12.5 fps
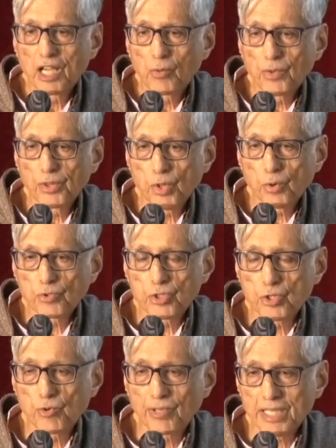with
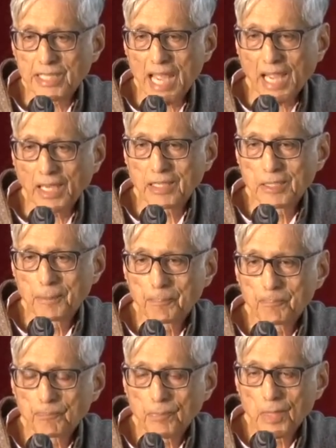those who are attacked.
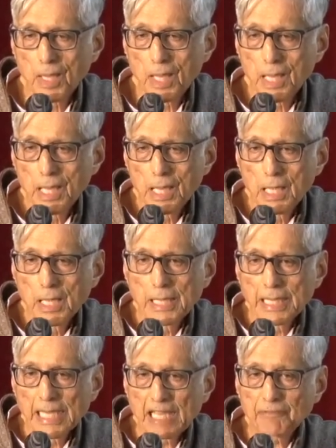
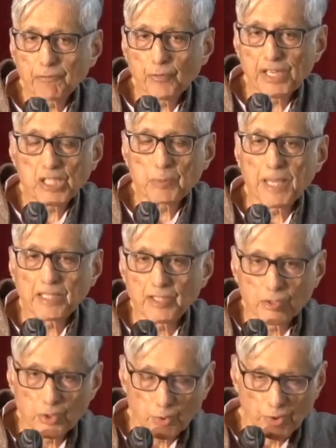If we speak
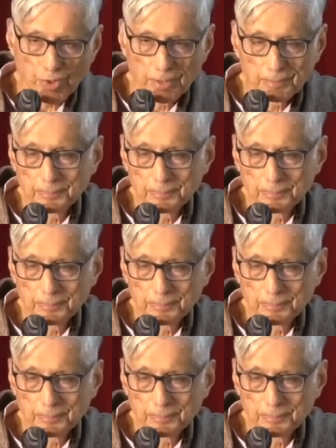the truth,